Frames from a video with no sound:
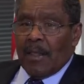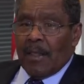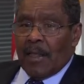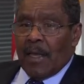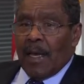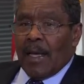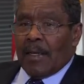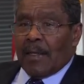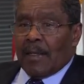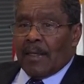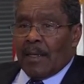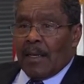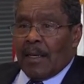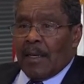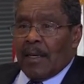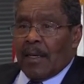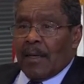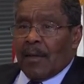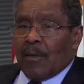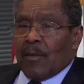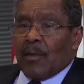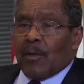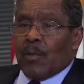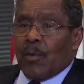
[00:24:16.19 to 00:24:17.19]
that
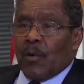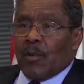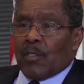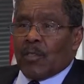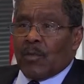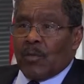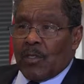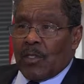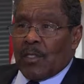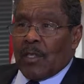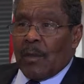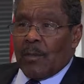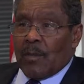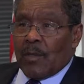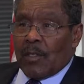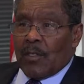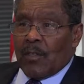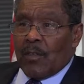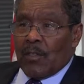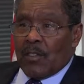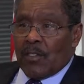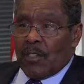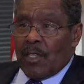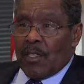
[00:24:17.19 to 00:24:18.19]
the person was subject
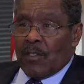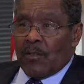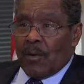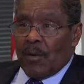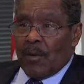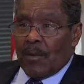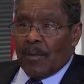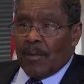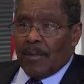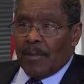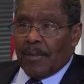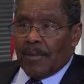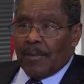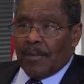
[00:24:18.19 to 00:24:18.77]
to the syndrome.